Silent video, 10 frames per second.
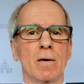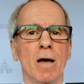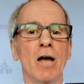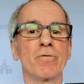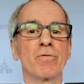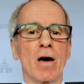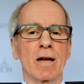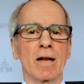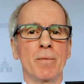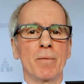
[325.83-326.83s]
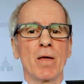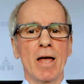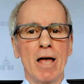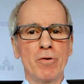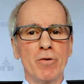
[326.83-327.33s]
And finally,
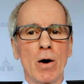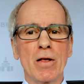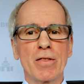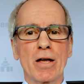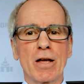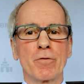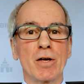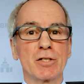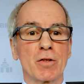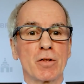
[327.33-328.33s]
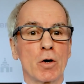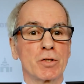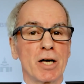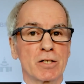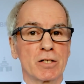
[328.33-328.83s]
if you only think of Greece in the
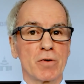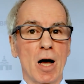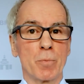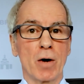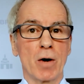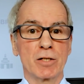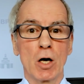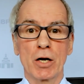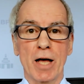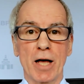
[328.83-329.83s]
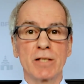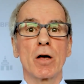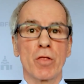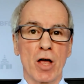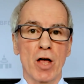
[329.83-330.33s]
context of cut price holidays,
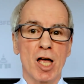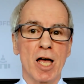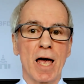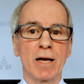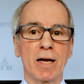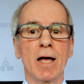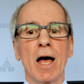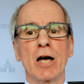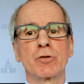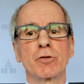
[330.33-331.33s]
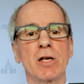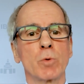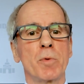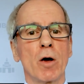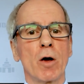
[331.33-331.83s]
think again, as Greece
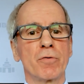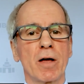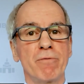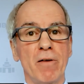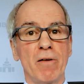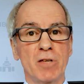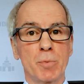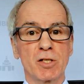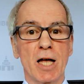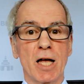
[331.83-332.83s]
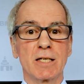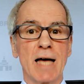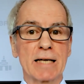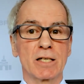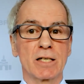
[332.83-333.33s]
will be offering a 50%
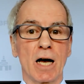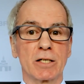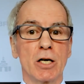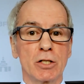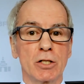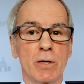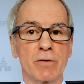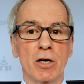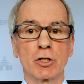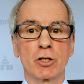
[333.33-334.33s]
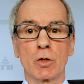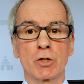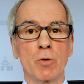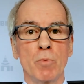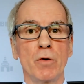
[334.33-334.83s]
tax cut to individuals
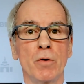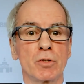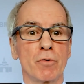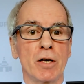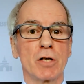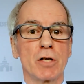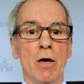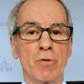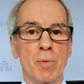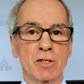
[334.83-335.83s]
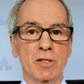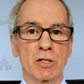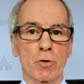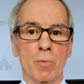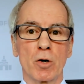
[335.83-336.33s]
who move to Greece for business
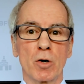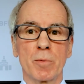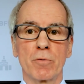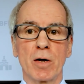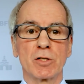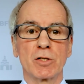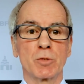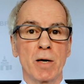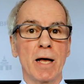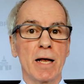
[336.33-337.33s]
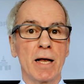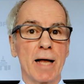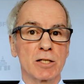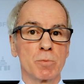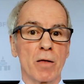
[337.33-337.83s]
or employment reasons beginning
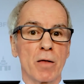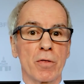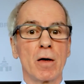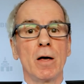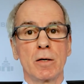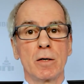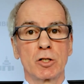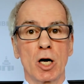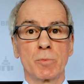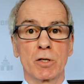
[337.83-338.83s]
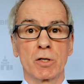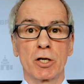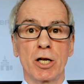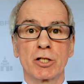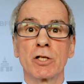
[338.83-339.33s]
next month. Terms and
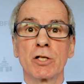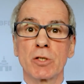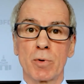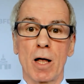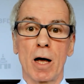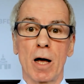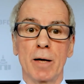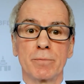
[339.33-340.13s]
conditions apply.